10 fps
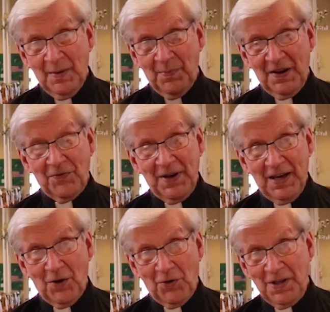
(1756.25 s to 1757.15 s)
but if we
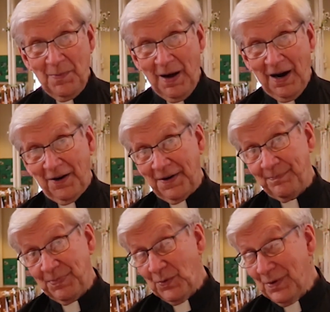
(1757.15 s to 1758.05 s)
had only
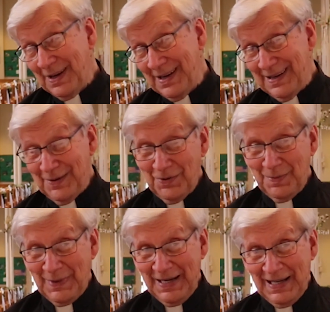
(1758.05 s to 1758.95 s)
Mark, it
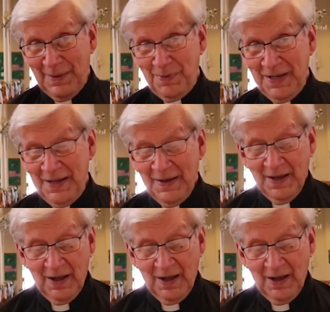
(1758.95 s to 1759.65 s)
might not be